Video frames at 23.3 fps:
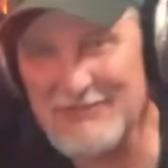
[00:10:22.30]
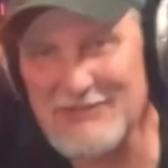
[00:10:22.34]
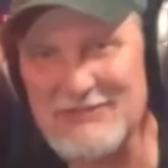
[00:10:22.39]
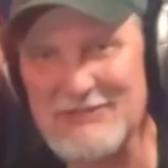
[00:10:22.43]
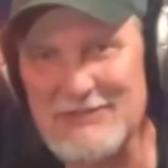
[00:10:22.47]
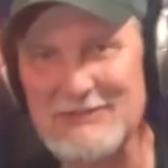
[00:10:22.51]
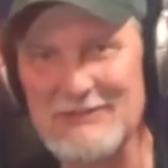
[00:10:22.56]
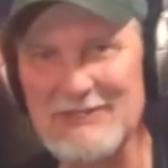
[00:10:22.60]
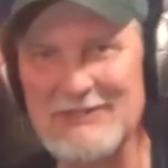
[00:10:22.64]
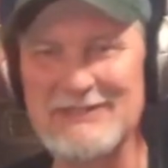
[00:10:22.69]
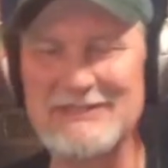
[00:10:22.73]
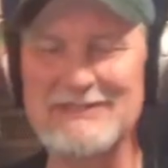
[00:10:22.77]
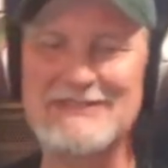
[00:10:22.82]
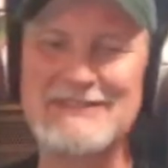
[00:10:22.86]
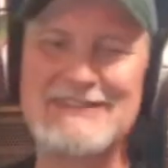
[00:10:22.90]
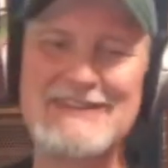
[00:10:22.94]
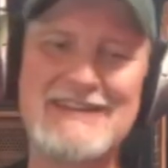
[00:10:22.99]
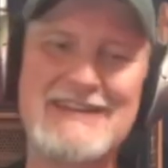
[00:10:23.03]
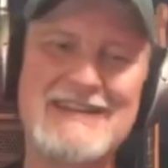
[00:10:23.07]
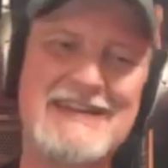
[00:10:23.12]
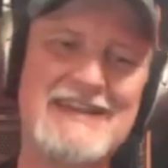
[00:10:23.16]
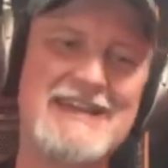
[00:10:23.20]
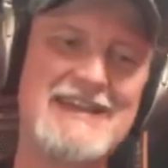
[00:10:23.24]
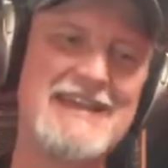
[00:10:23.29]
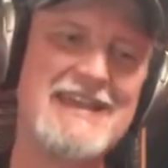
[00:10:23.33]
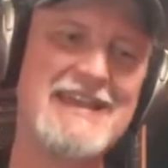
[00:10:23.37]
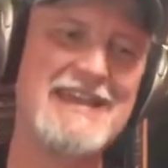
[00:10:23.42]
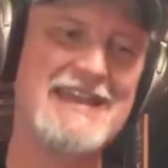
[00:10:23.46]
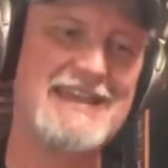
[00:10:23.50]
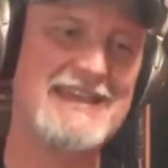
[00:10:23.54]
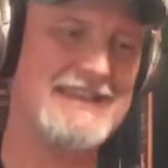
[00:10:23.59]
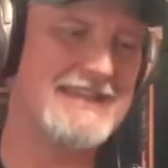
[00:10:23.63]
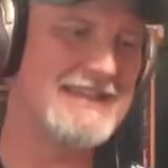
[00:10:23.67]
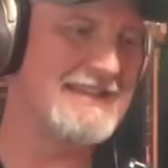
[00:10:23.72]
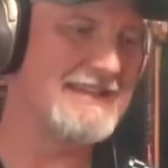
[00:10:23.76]
Squier.
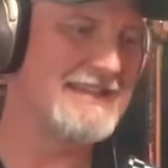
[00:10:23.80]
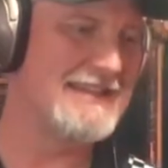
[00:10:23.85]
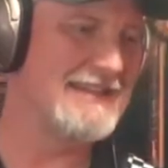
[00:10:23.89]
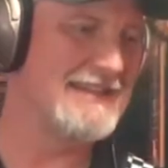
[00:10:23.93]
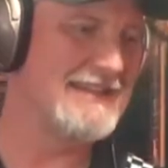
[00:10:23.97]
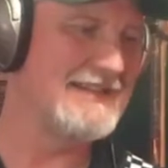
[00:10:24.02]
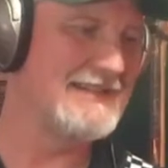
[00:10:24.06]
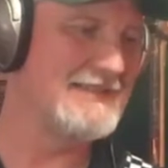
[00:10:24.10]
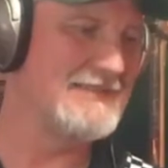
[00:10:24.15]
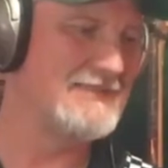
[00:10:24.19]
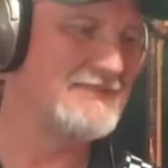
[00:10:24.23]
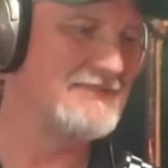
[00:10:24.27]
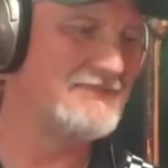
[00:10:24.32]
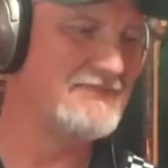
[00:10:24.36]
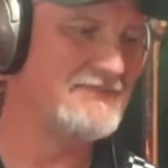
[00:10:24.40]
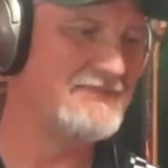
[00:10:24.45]
And